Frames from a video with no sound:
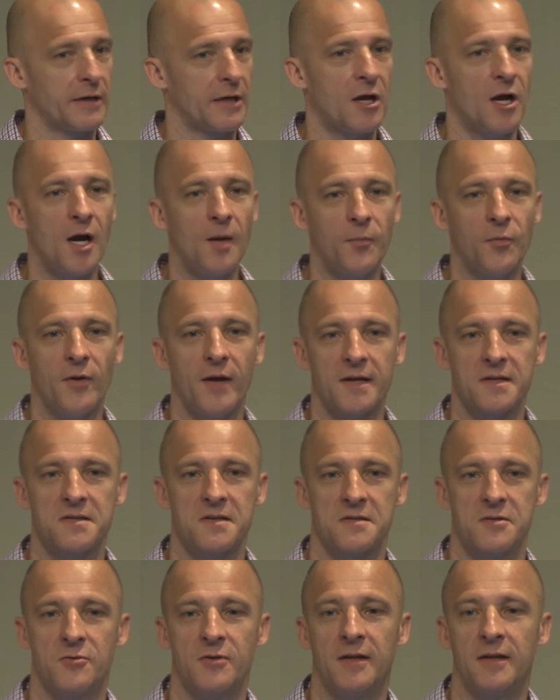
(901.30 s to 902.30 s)

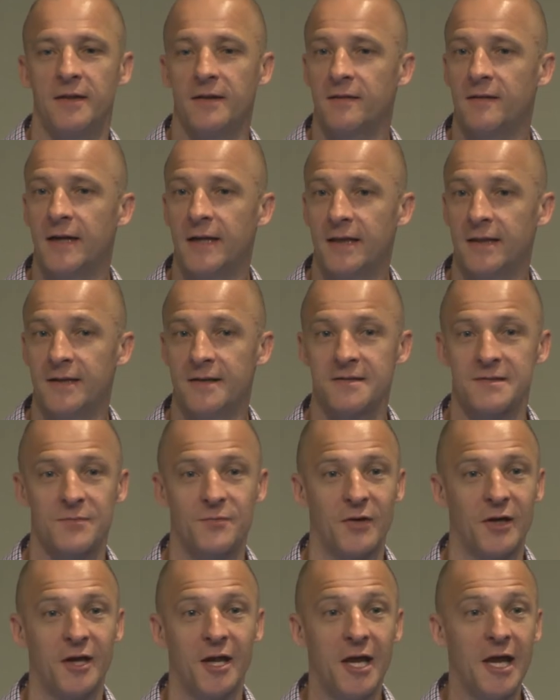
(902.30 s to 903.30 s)
complexes or anything like this,
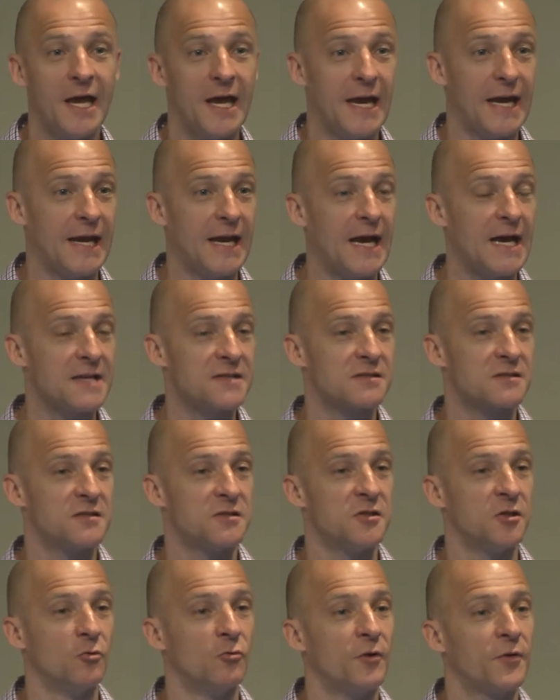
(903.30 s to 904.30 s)
but it has to
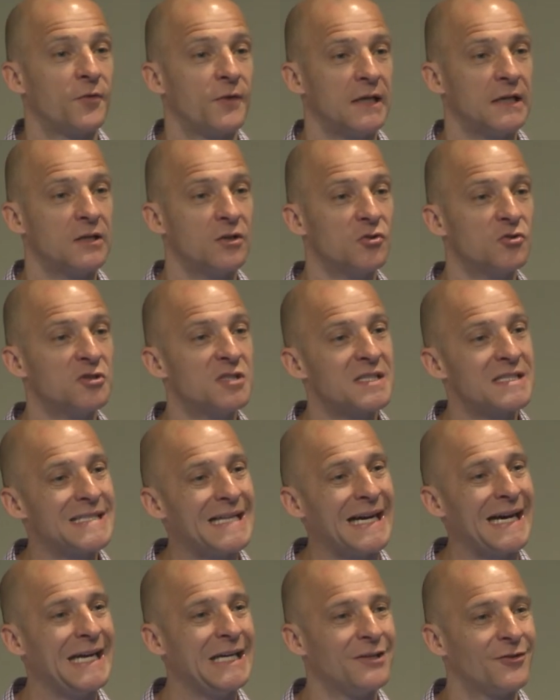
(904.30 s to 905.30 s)
do with the
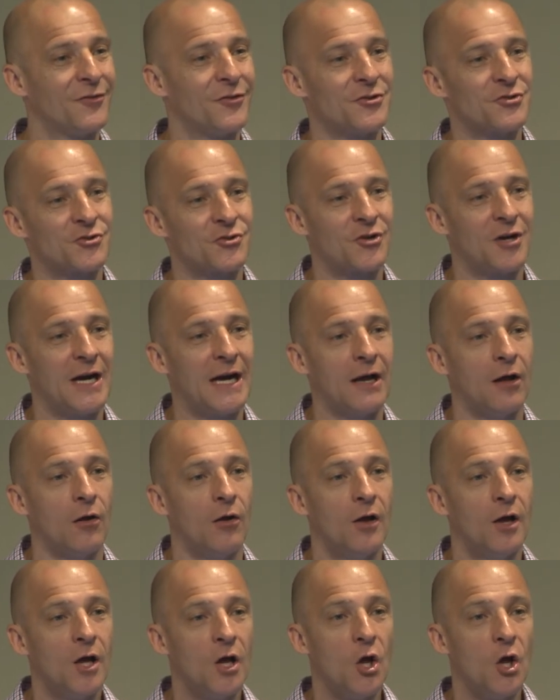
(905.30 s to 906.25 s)
design of the trial.